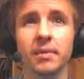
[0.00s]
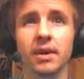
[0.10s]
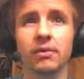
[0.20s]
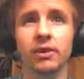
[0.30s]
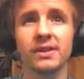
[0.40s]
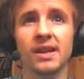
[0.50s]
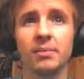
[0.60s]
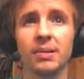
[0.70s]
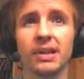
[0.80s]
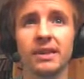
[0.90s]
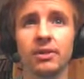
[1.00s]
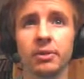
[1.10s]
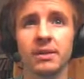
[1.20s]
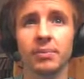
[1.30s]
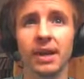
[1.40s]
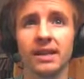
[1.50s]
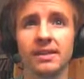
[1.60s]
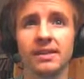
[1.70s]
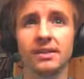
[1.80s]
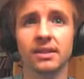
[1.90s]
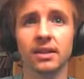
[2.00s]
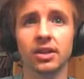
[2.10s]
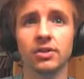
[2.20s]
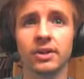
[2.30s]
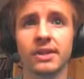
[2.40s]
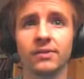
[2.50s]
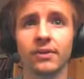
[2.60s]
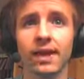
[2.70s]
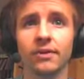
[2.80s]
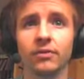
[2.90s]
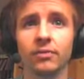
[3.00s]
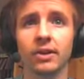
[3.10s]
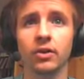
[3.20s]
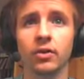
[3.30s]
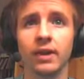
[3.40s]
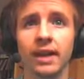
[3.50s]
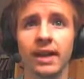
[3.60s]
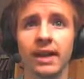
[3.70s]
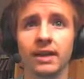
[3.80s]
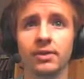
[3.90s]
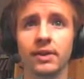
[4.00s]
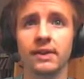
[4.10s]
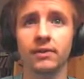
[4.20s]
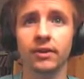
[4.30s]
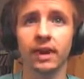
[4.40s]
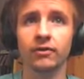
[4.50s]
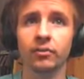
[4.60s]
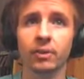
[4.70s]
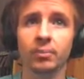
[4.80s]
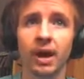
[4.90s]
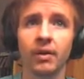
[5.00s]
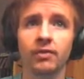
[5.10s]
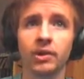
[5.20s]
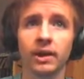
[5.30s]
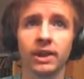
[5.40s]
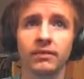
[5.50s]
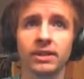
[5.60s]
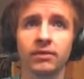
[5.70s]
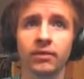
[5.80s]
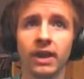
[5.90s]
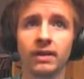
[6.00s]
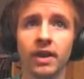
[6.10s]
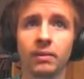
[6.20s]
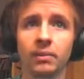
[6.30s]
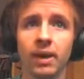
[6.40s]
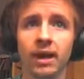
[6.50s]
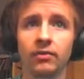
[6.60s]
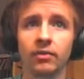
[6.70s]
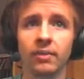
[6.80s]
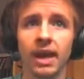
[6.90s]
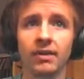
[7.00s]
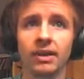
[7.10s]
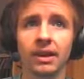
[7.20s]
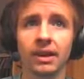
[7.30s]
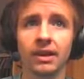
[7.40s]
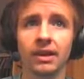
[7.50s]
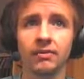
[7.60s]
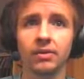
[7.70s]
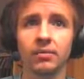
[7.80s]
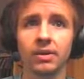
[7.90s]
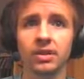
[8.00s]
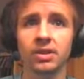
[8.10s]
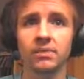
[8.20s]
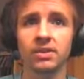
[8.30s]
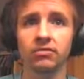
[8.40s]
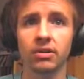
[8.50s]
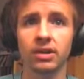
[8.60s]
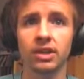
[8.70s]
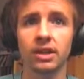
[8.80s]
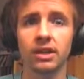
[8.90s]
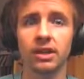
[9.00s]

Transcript: for example, in the green base, you can defend from the corner here, you can defend from above, you can even defend coming back from the heavy line if the mediums have rushed in.